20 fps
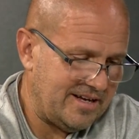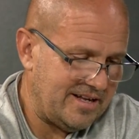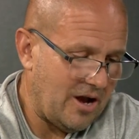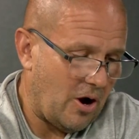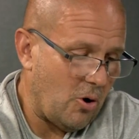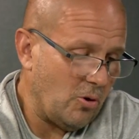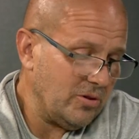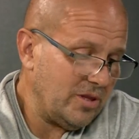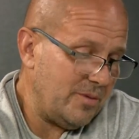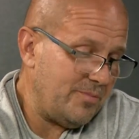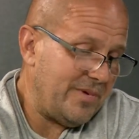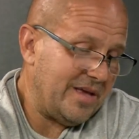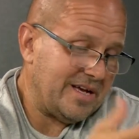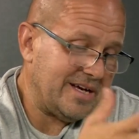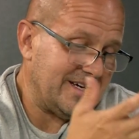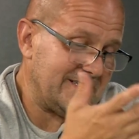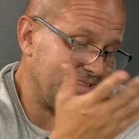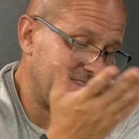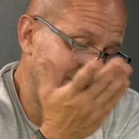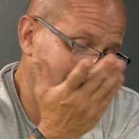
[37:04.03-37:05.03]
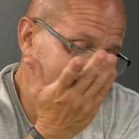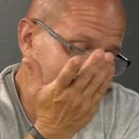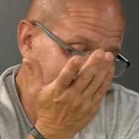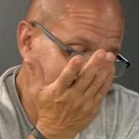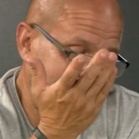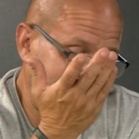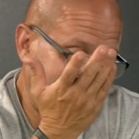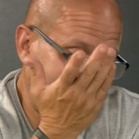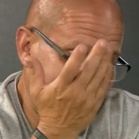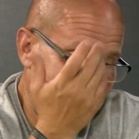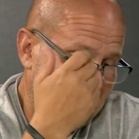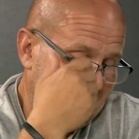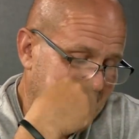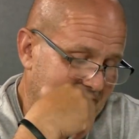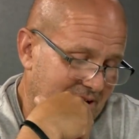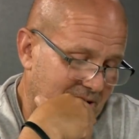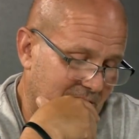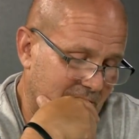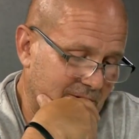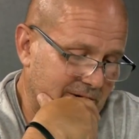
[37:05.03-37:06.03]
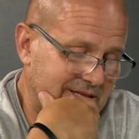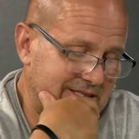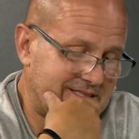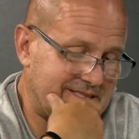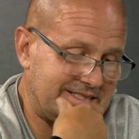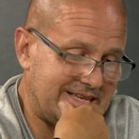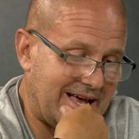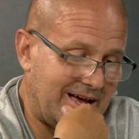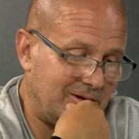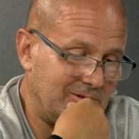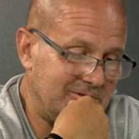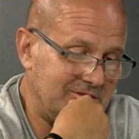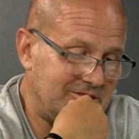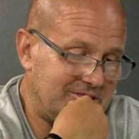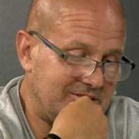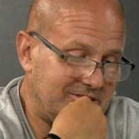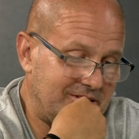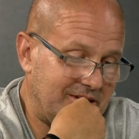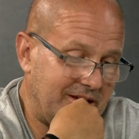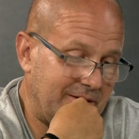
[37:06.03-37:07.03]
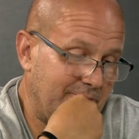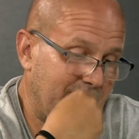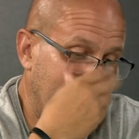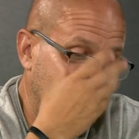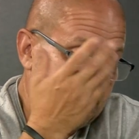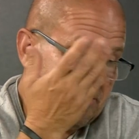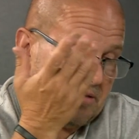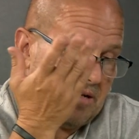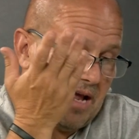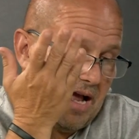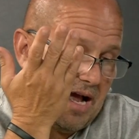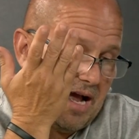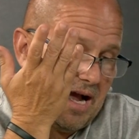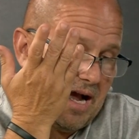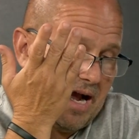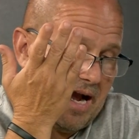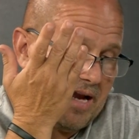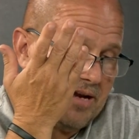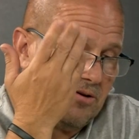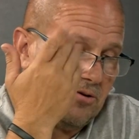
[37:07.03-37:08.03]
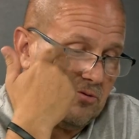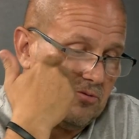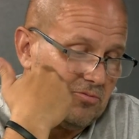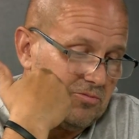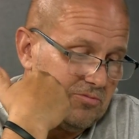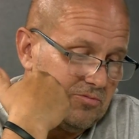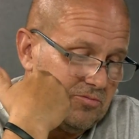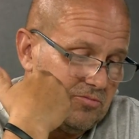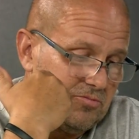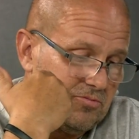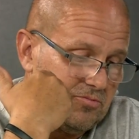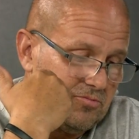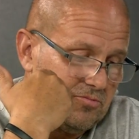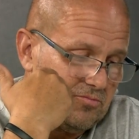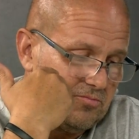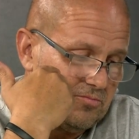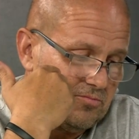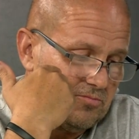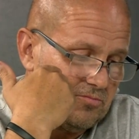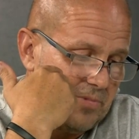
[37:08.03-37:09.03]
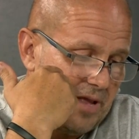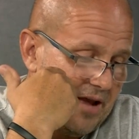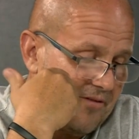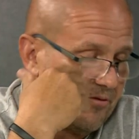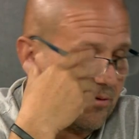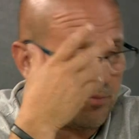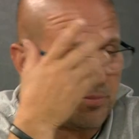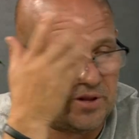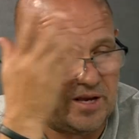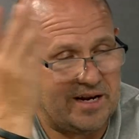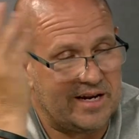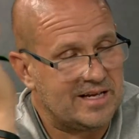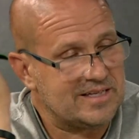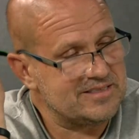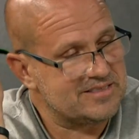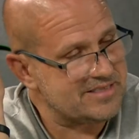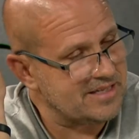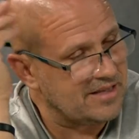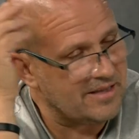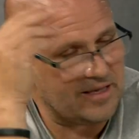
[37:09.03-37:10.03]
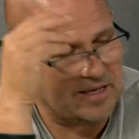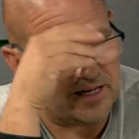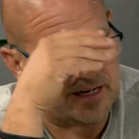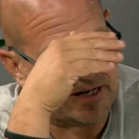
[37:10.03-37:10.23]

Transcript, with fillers: only because, you know, it sounds, but I don't ever plan on selling it.